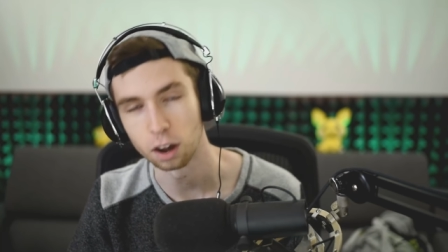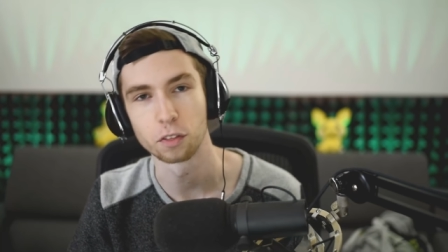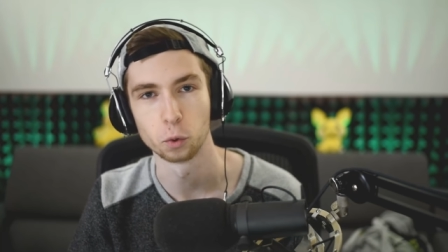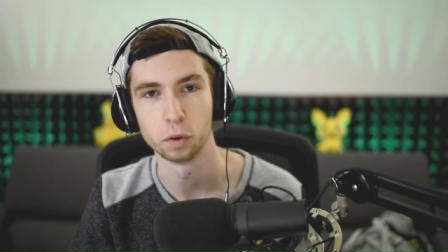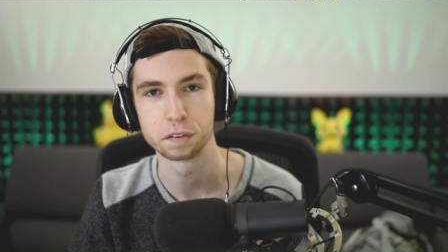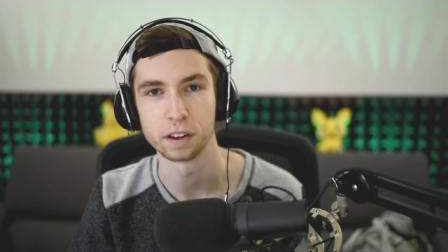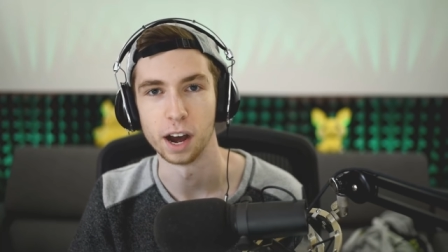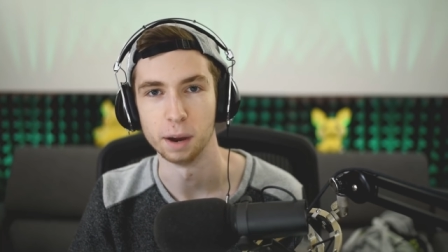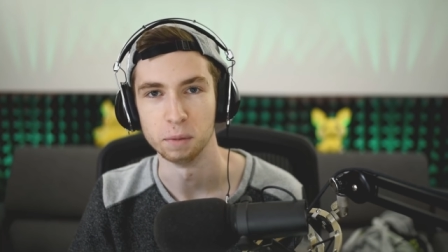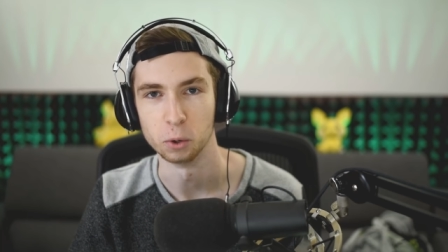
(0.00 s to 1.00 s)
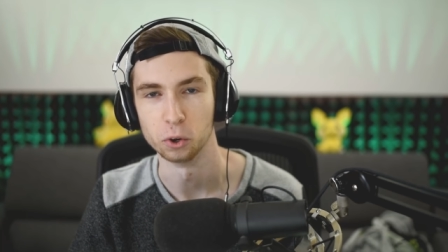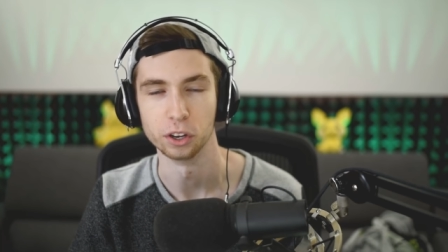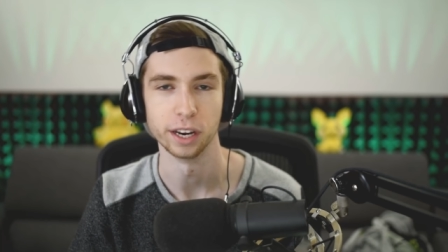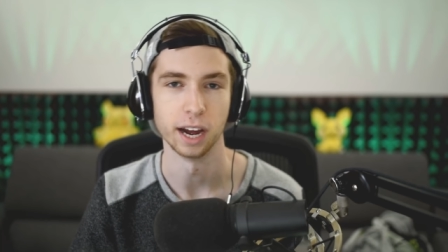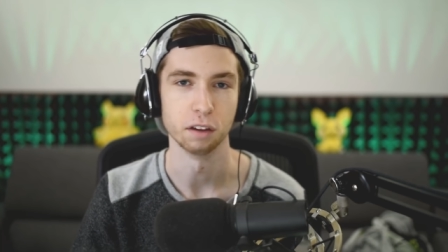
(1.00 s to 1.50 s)
through its time. It
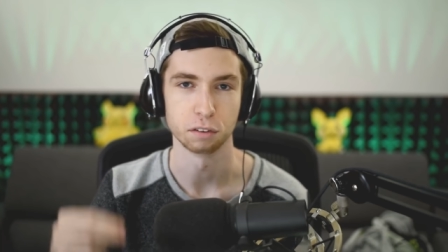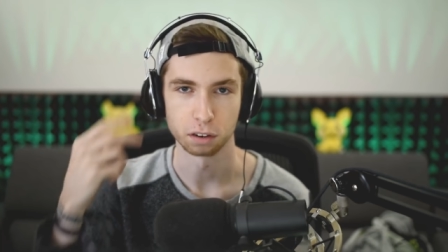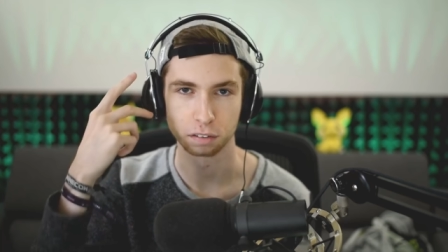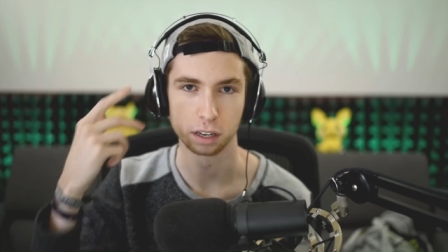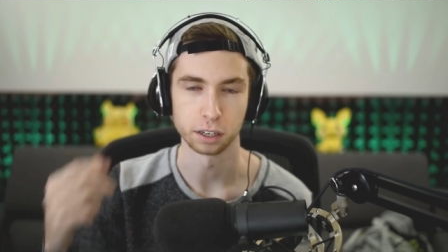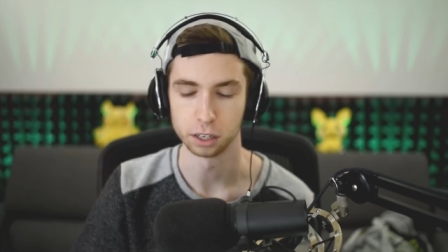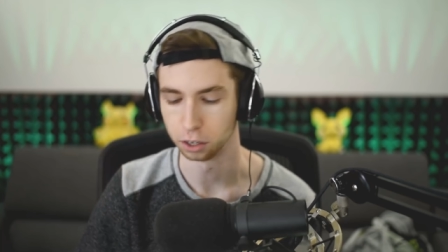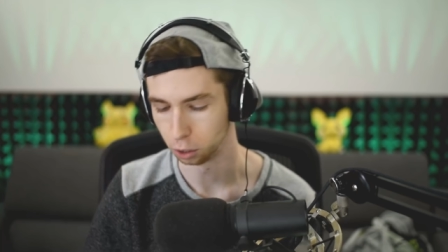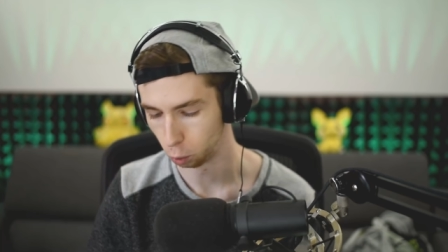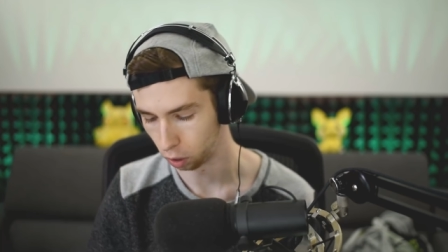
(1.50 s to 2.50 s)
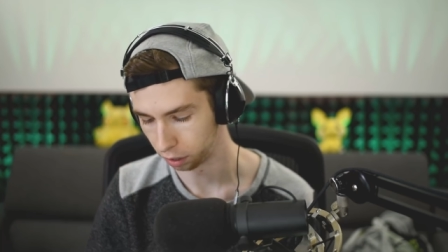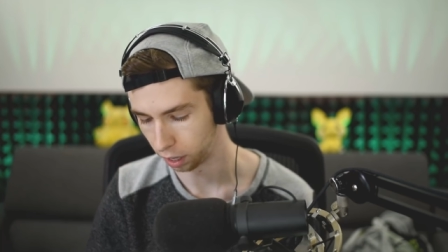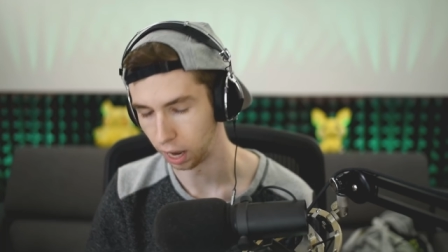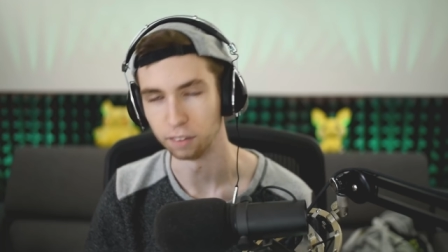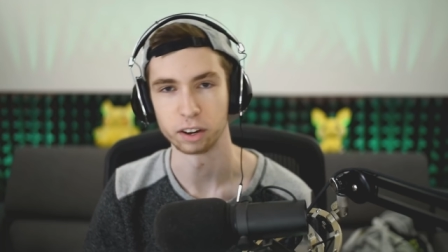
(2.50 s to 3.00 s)
really has. So I decided to get a new one. Uh,
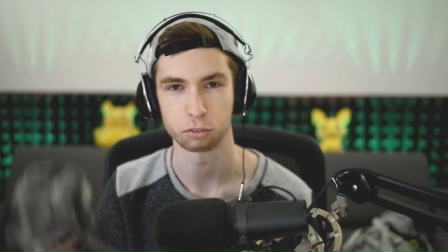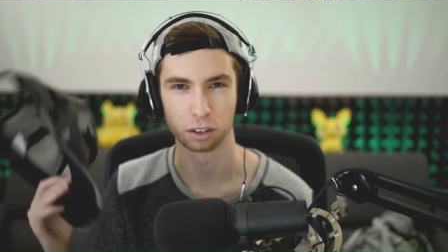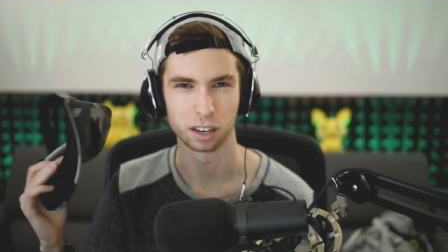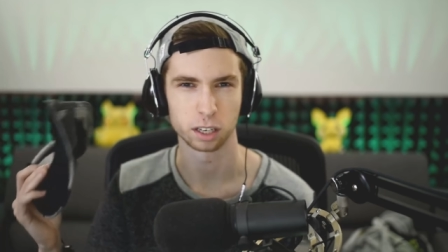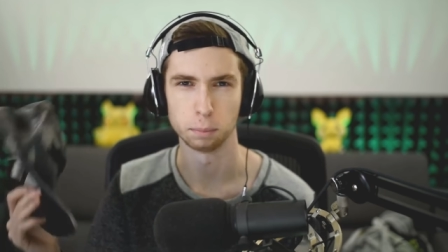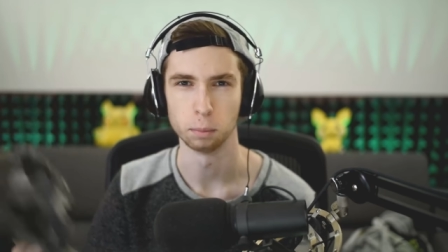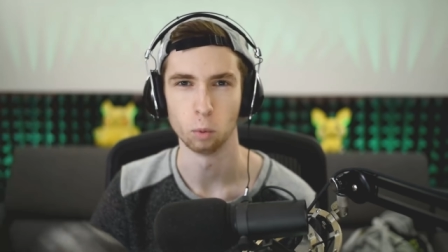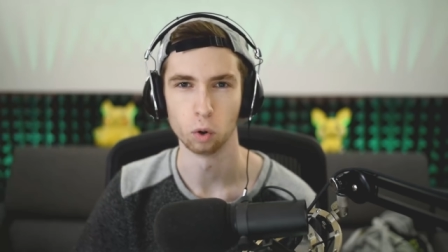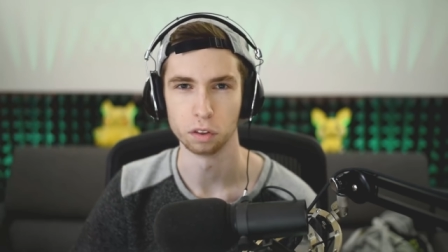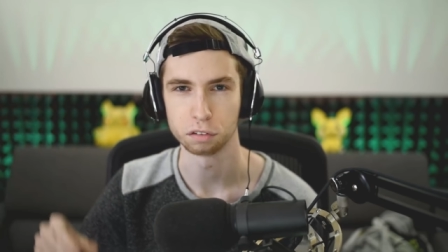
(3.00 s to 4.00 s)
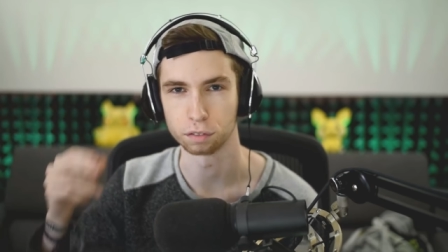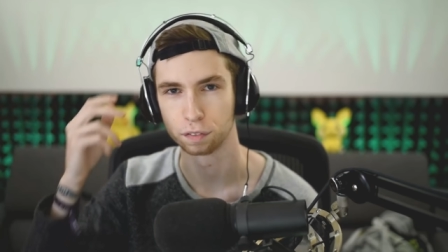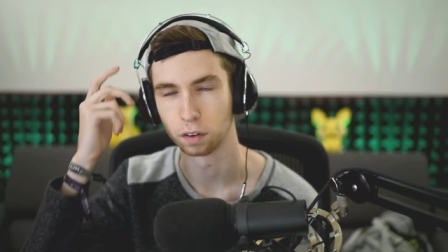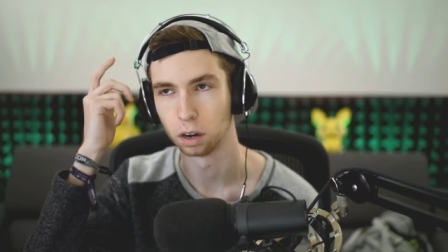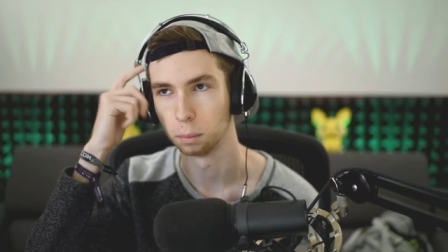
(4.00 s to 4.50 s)
I've actually got a couple more. These are
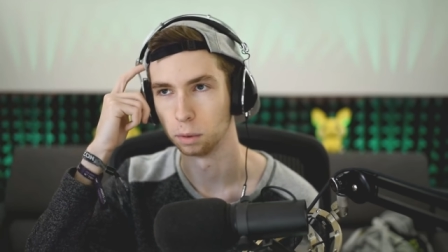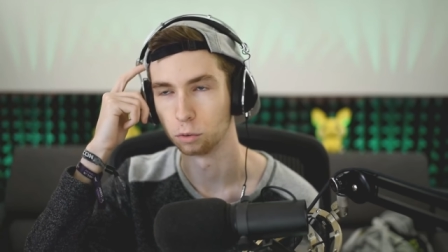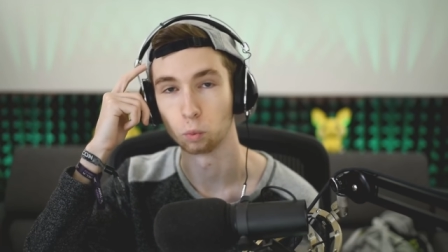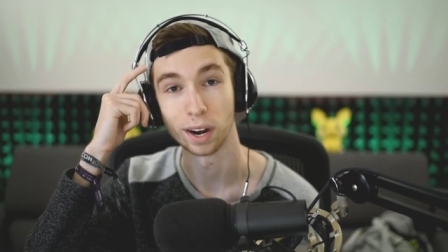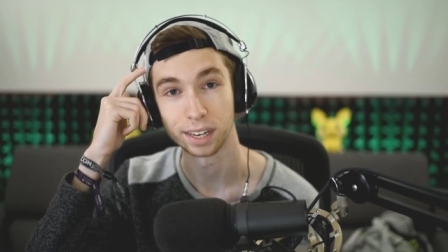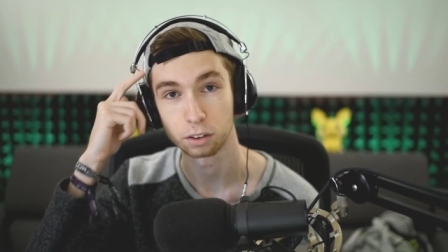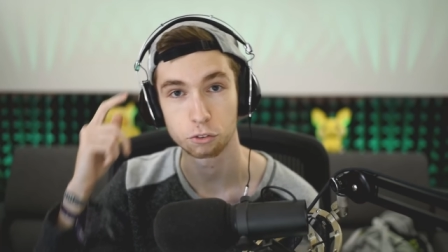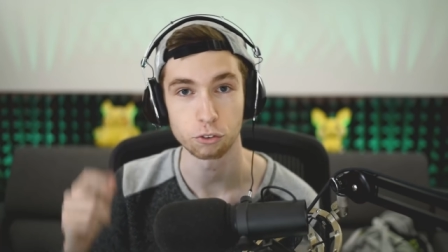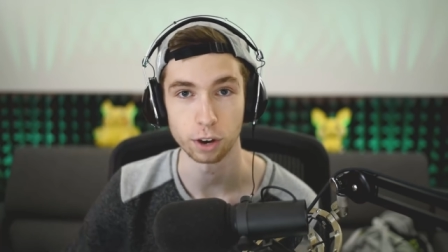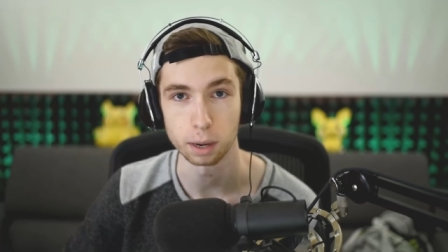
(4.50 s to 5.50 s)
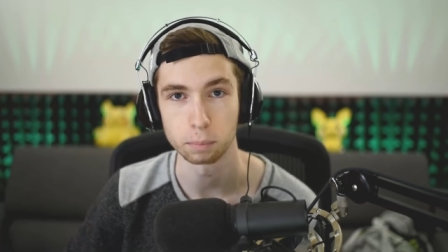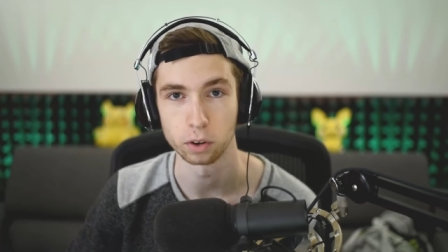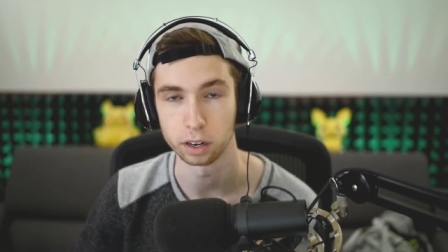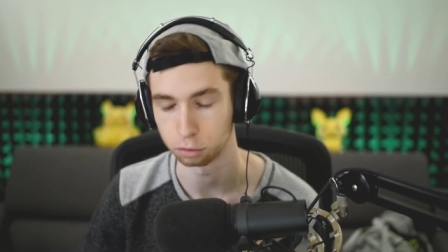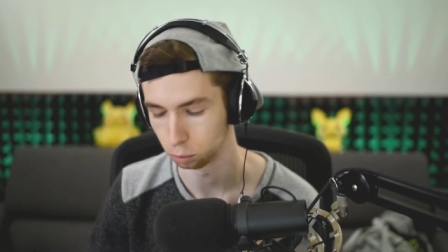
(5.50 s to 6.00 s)
from Reigning Champ. They're
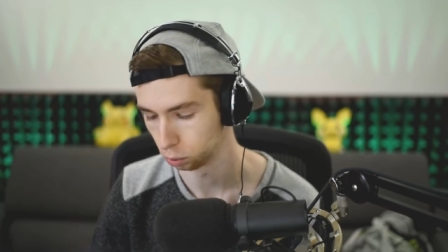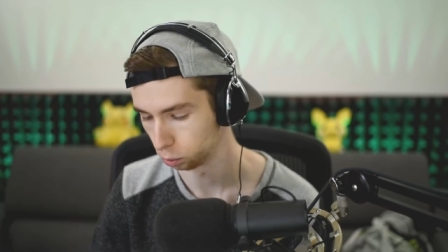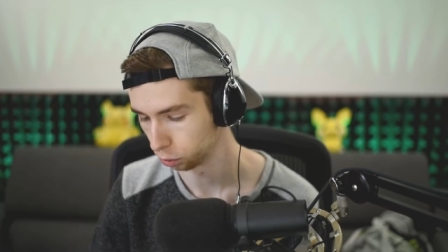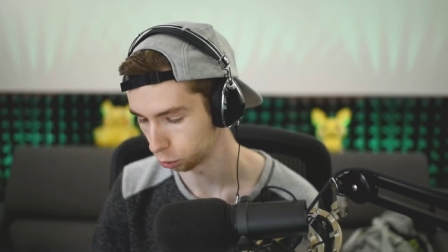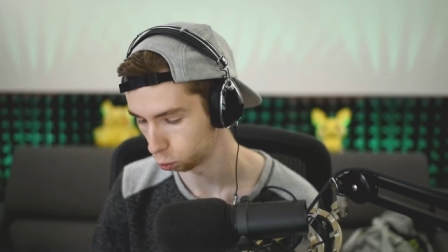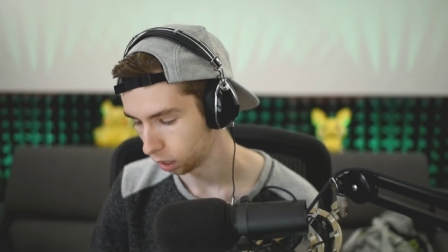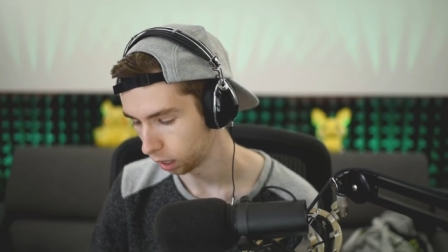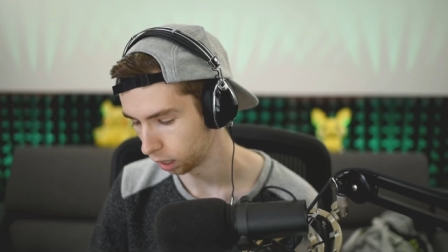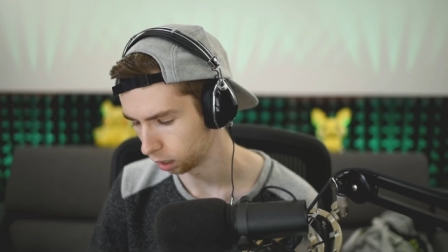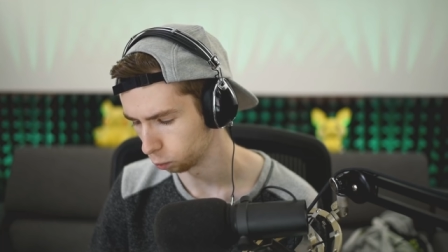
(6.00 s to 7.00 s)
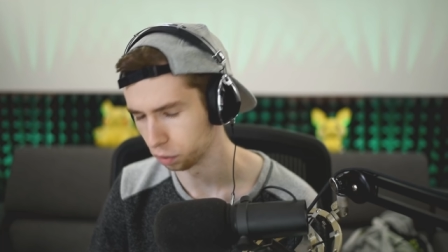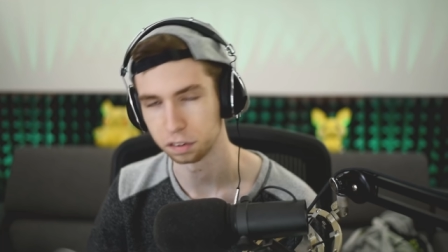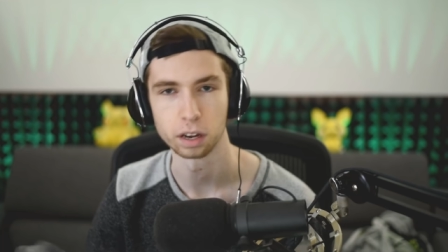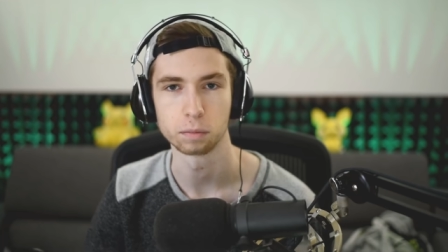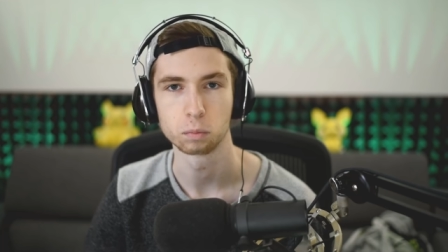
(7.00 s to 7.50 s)
actually really, really cool. Uh,
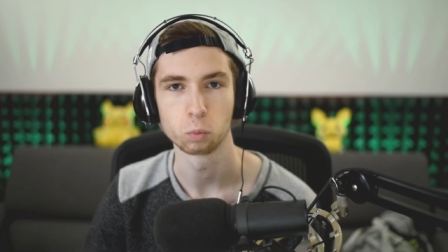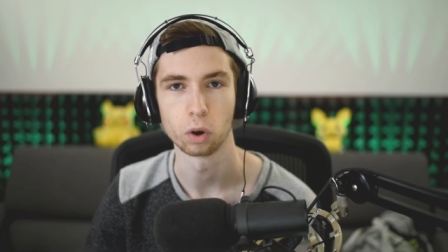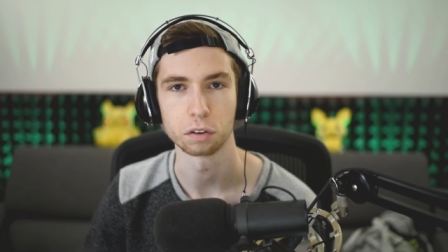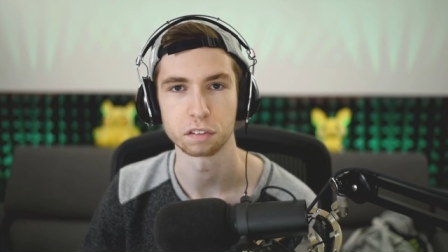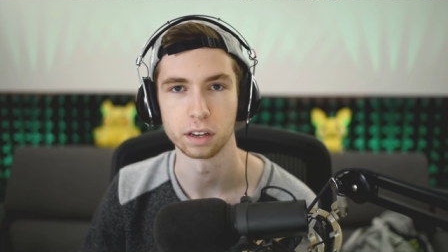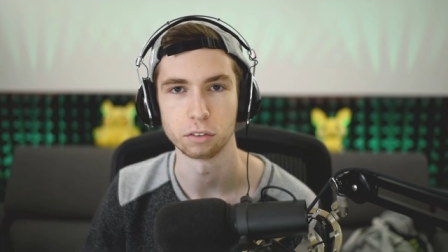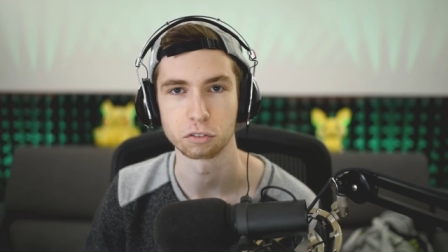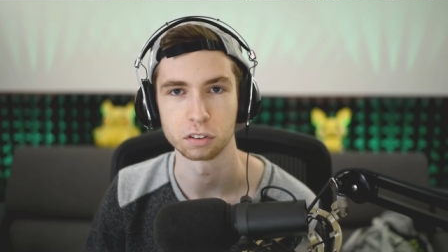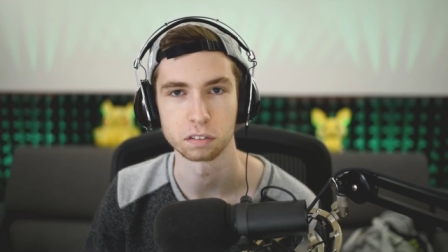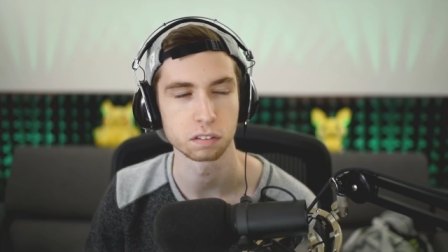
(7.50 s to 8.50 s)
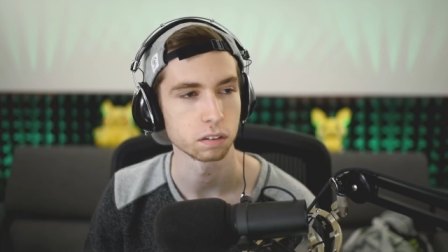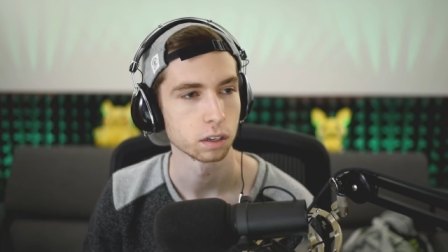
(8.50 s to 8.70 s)
reason I wanted to say that is just because,